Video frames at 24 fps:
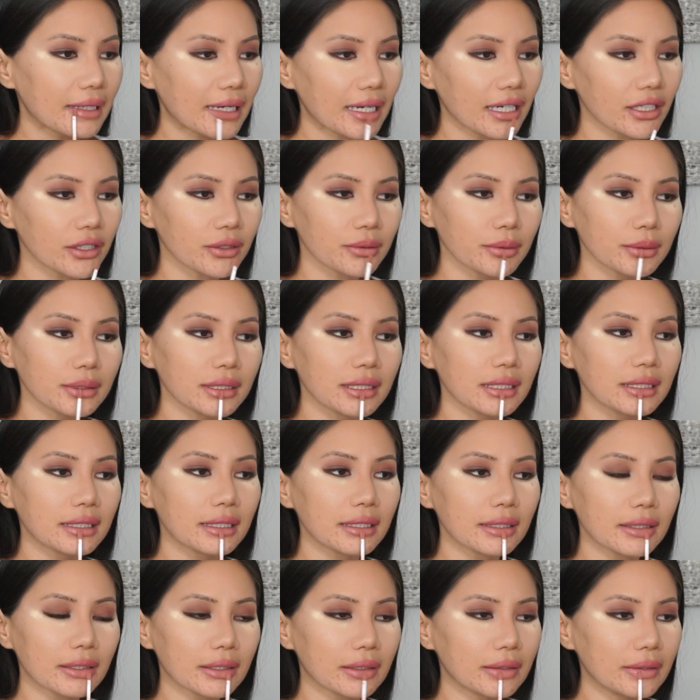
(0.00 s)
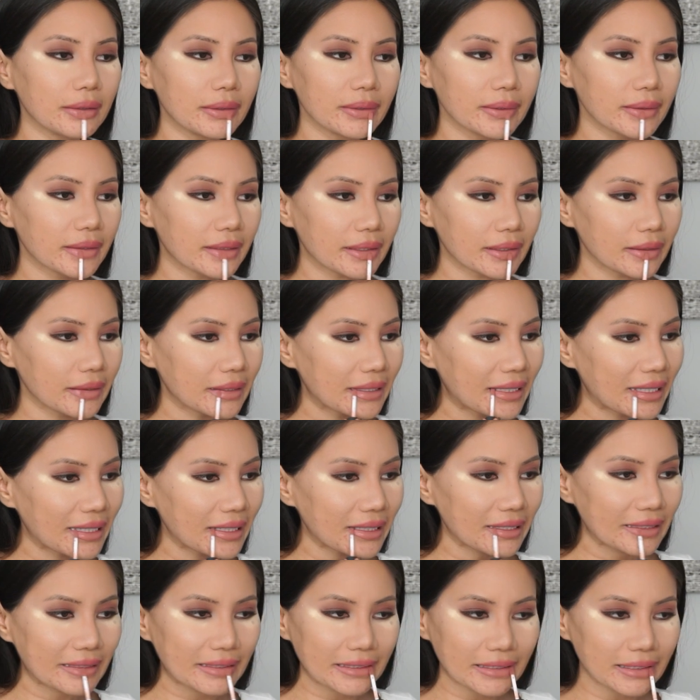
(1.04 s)
I don't really like nude
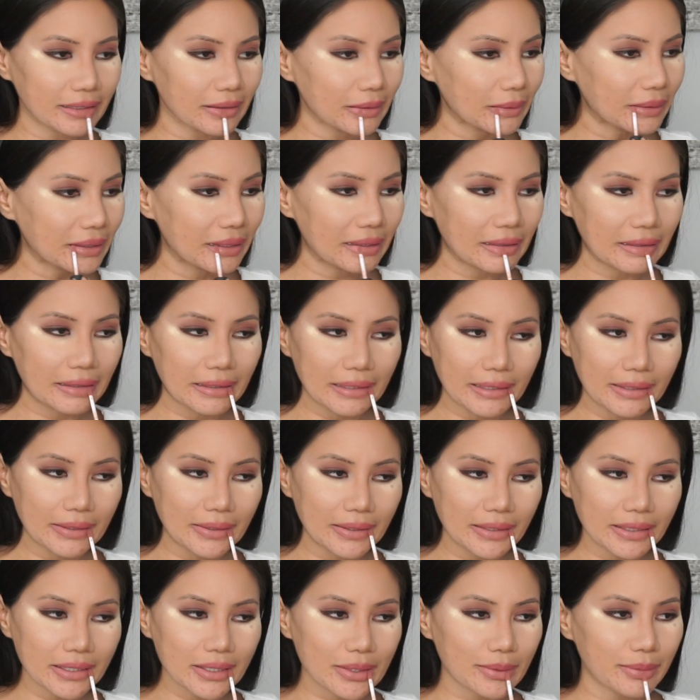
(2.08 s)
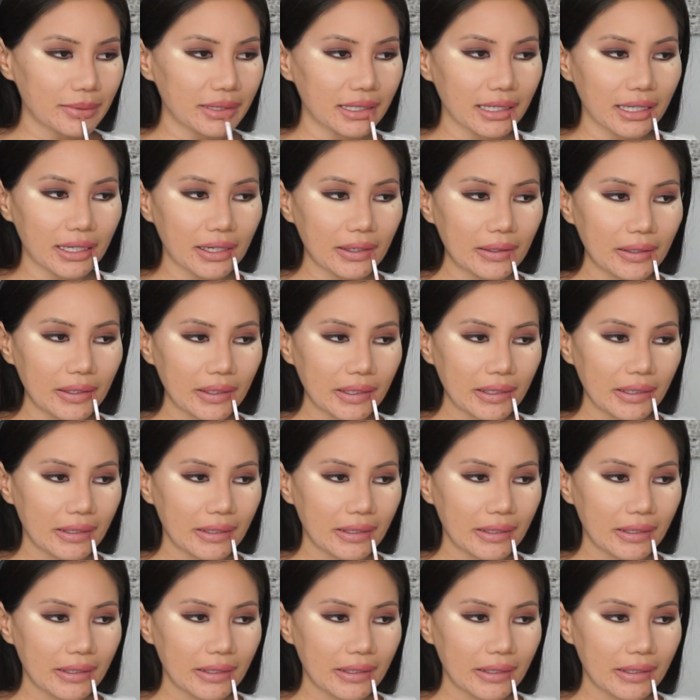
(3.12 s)
colors because they wash me out.